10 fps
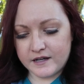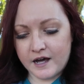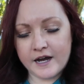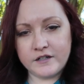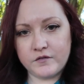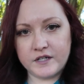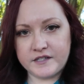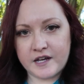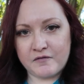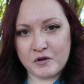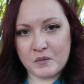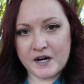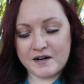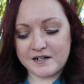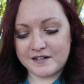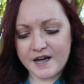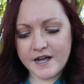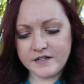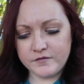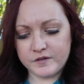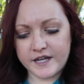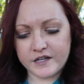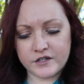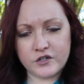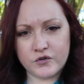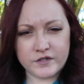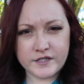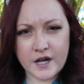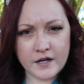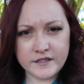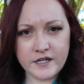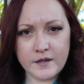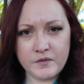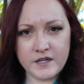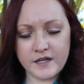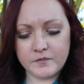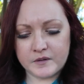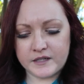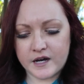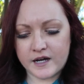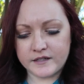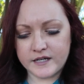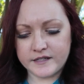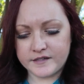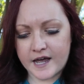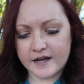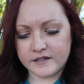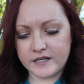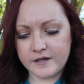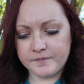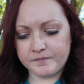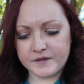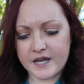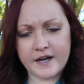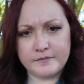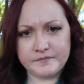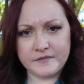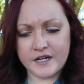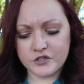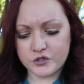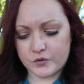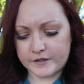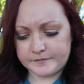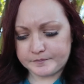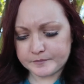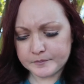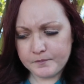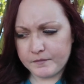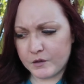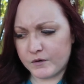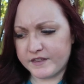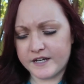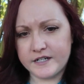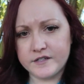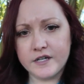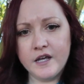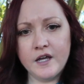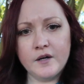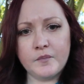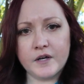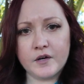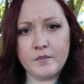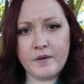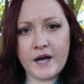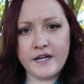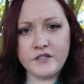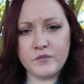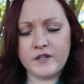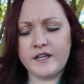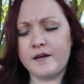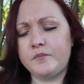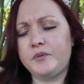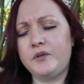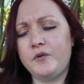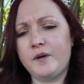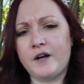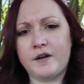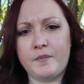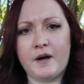kind of gets everywhere. Kind of like a croissant type thing, but not exactly. Yeah, not sure what that is. But combined with that blueberry